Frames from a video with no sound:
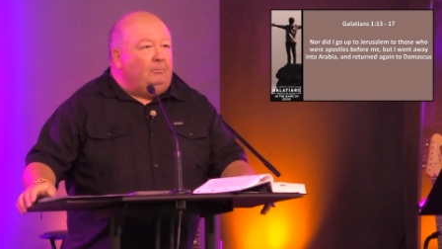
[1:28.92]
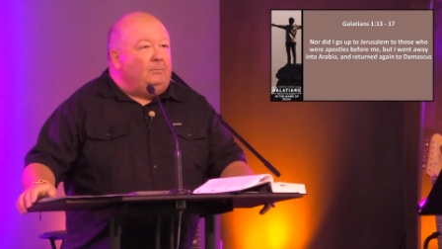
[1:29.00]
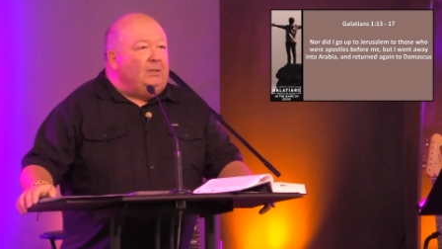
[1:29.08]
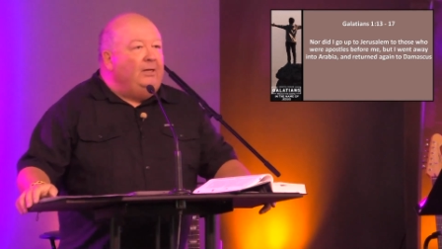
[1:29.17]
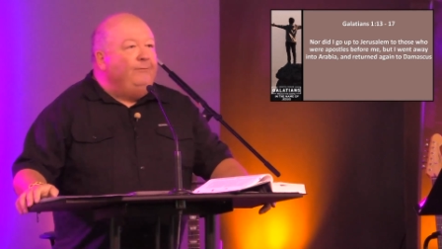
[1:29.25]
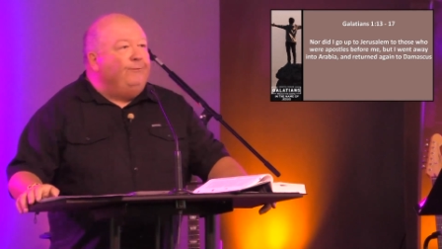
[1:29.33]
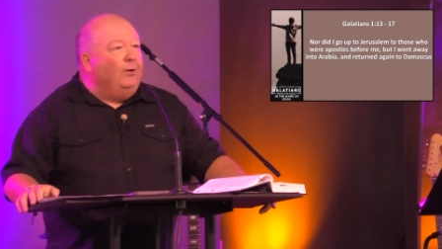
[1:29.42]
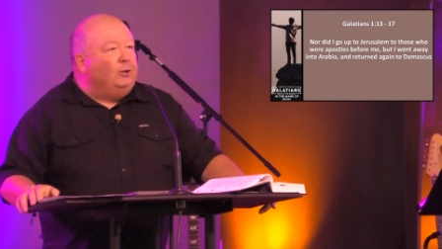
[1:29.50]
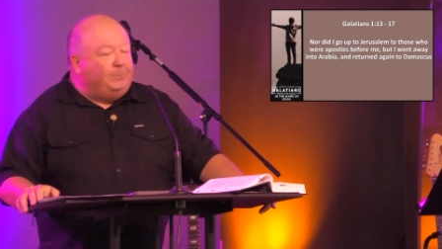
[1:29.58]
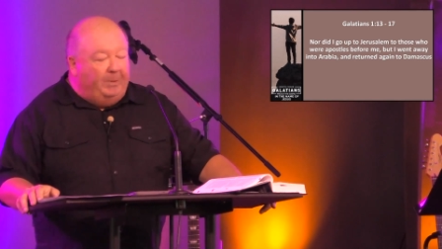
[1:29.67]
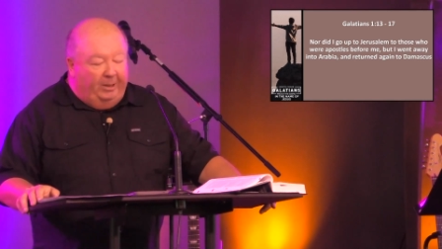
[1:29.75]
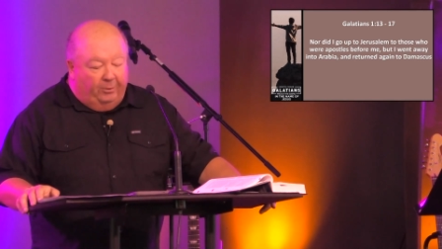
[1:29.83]
In
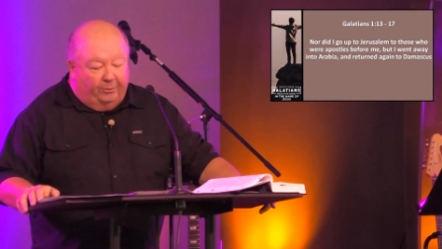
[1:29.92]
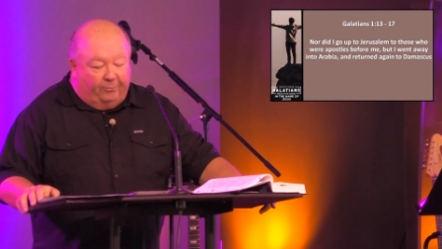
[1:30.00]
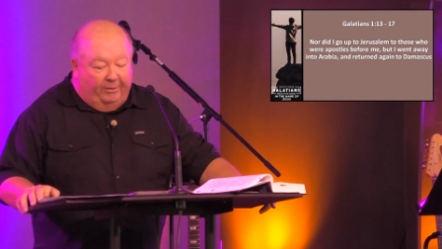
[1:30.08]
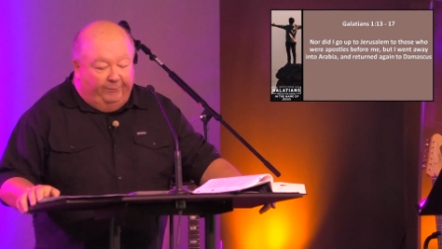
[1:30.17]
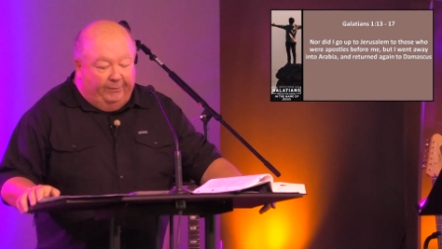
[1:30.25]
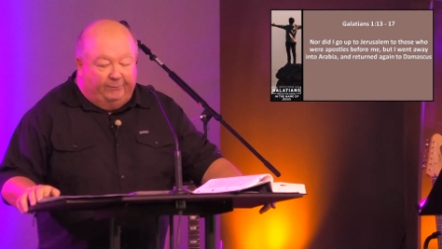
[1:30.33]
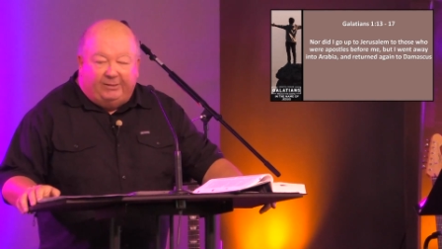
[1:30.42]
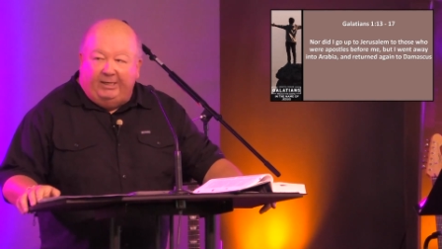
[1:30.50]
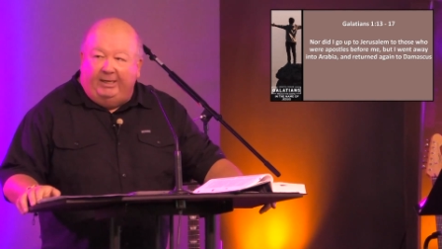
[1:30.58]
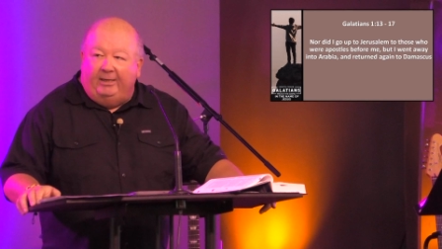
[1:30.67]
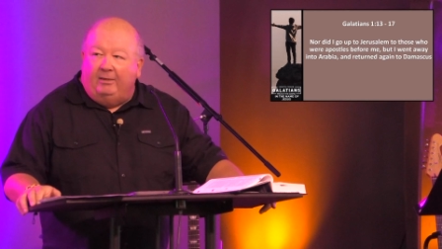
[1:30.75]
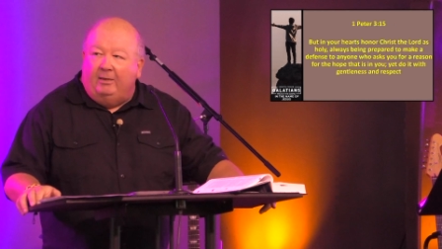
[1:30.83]
1 Peter
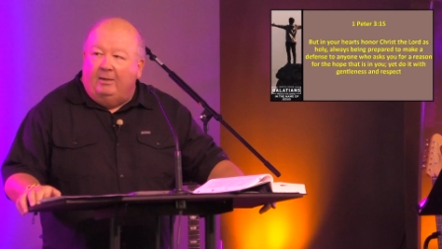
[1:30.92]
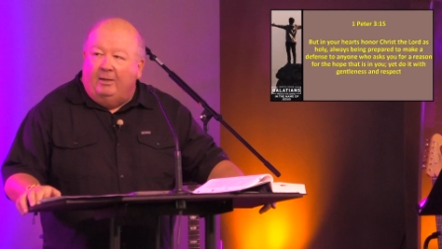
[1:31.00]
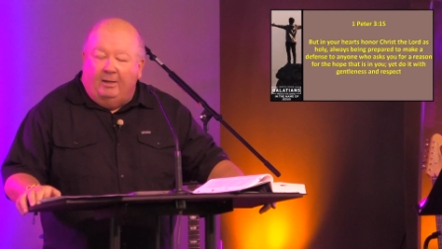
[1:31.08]
3:15,